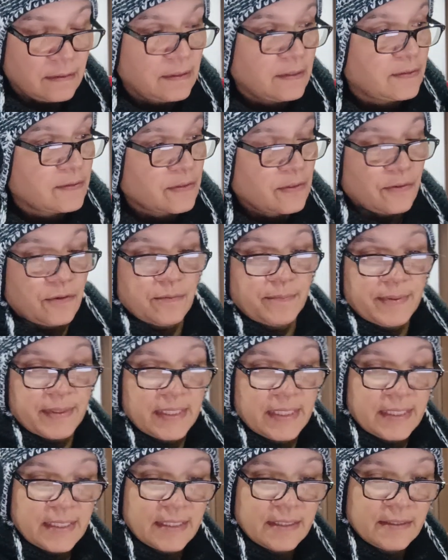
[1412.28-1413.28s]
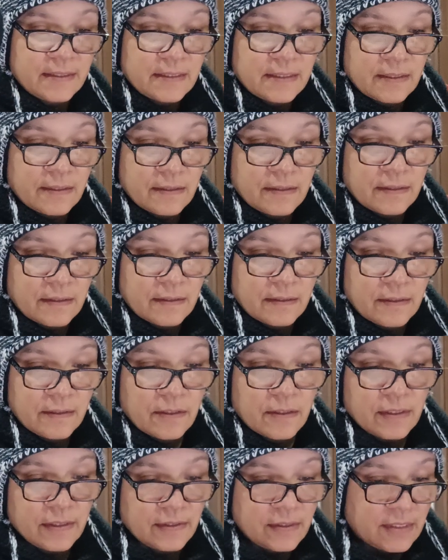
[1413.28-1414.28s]
Let's copy it into,
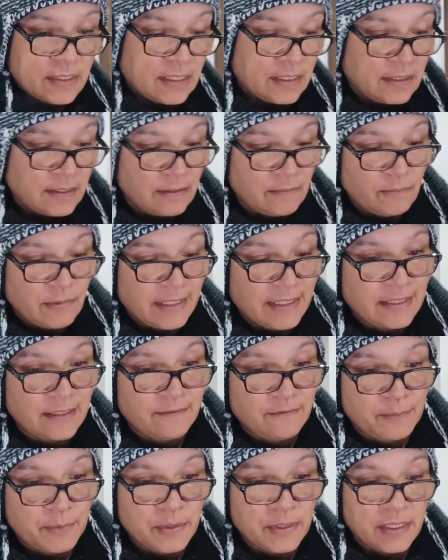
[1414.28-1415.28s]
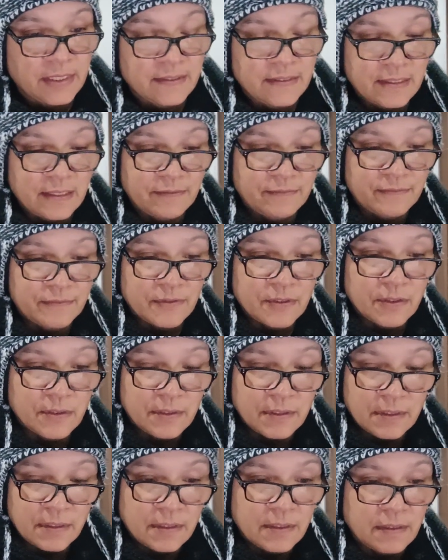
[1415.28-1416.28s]
see the way they've put it, see if
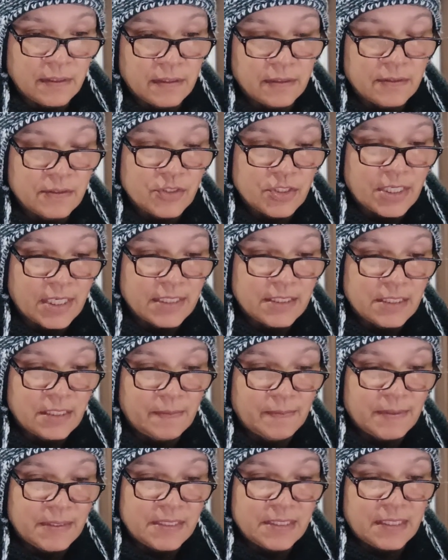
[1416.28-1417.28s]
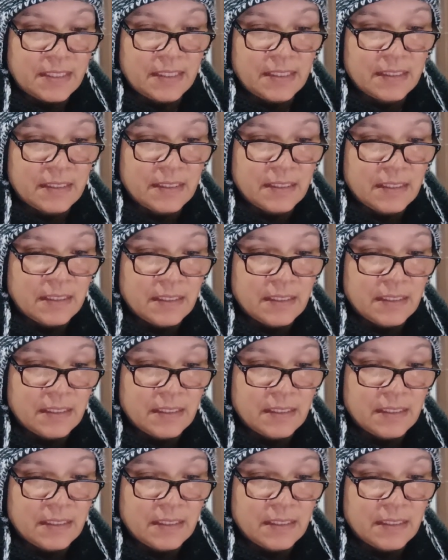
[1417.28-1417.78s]
ChatGPT